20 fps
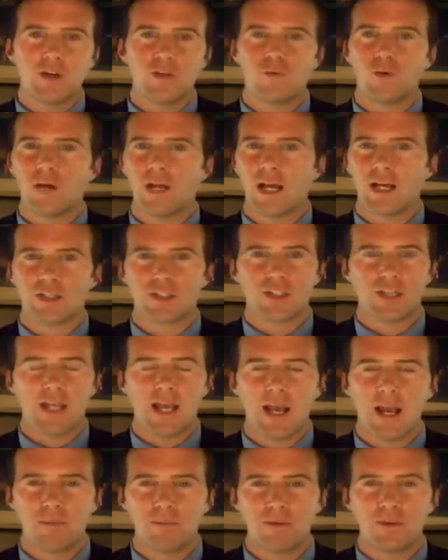what actually
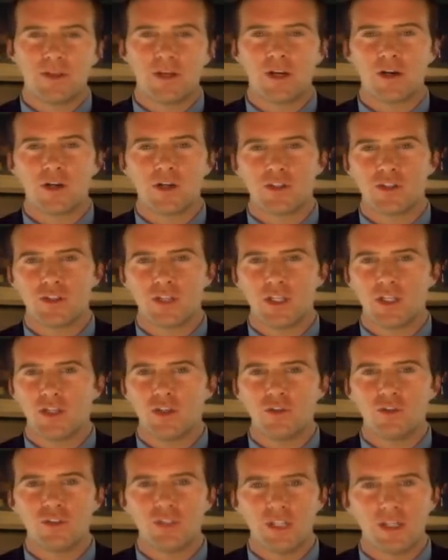happened there is that
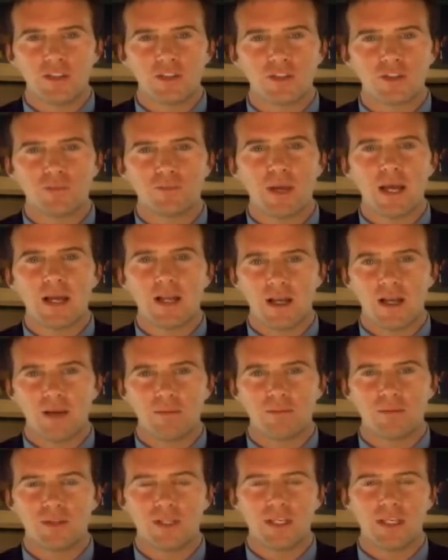you just sped
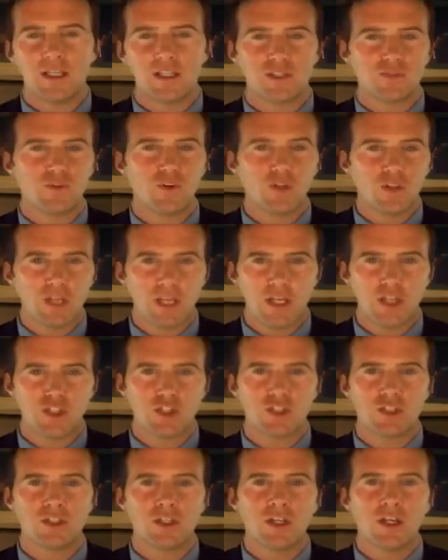up the
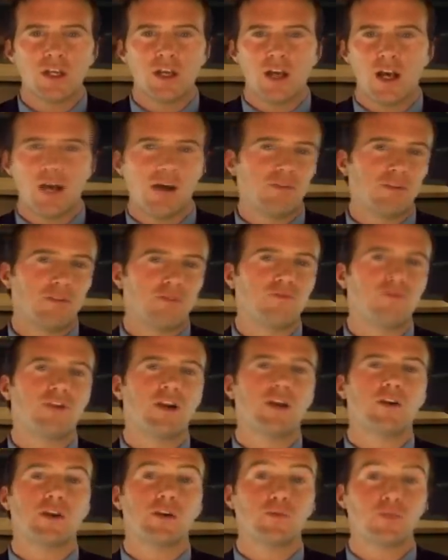exfoliation of a
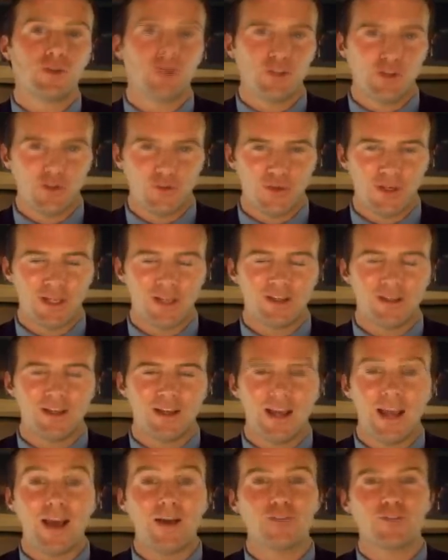very
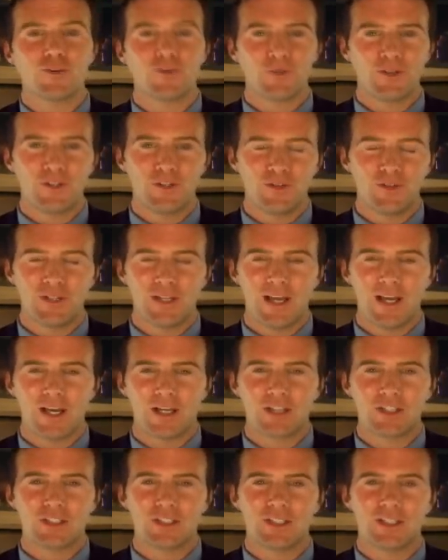renewing, ever-renewing
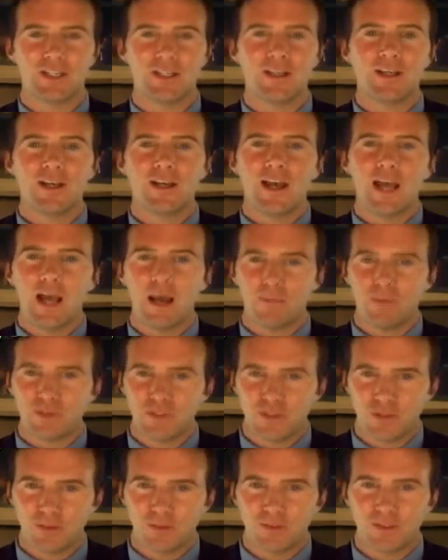actually,
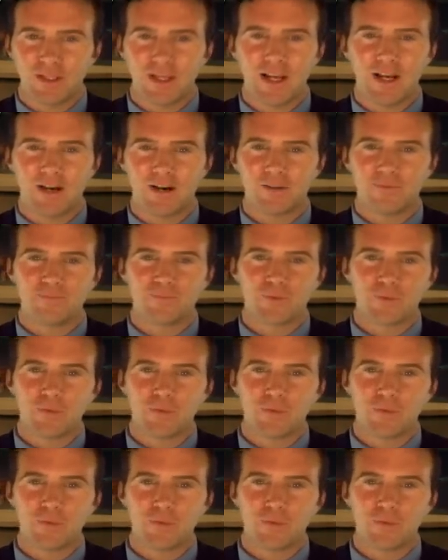epidermal layer.